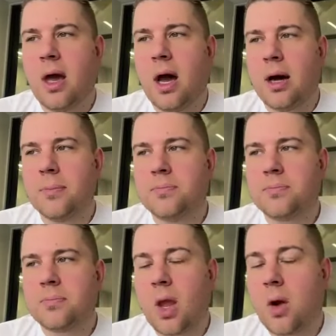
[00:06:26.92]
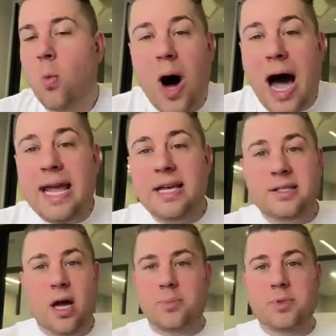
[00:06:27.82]
Um, why
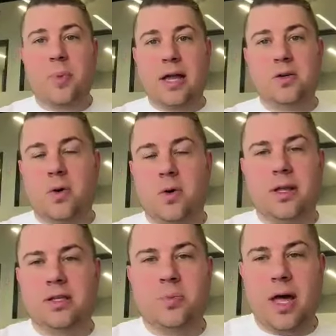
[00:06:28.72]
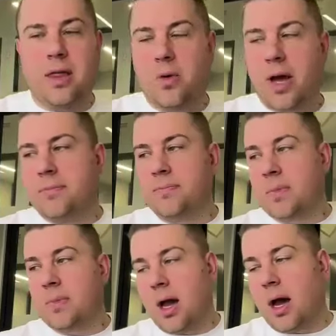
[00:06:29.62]
is HubSpot doing this? By the way,
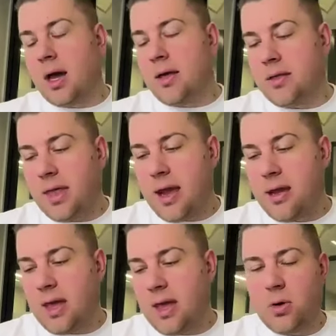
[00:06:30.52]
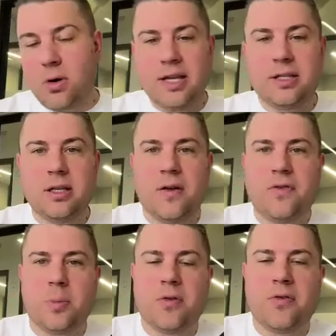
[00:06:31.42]
uh, they they were nice
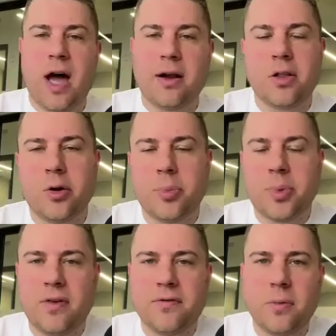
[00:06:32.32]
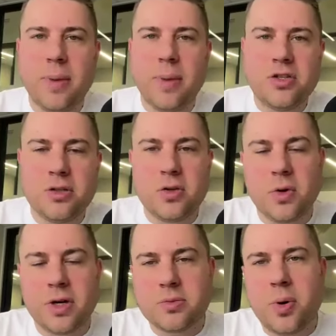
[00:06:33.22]
enough to provide a little bit of information
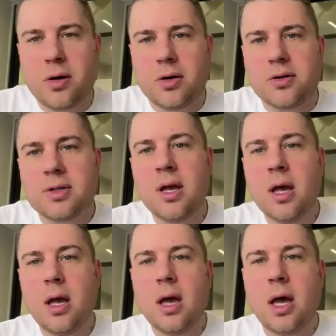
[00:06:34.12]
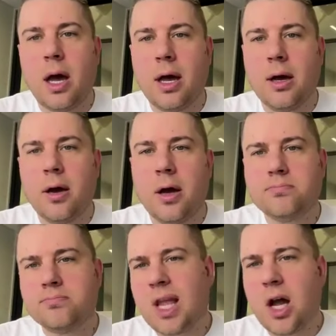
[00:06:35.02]
to us partners uh,
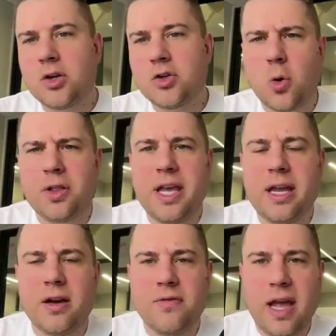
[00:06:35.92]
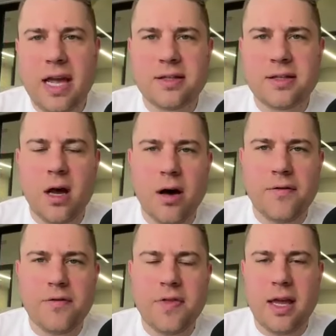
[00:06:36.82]
shortly in advance
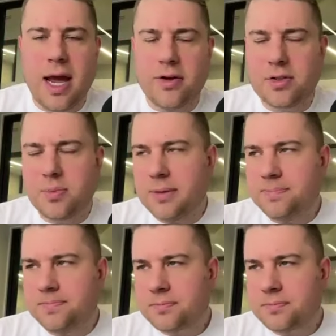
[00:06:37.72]
of the announcement.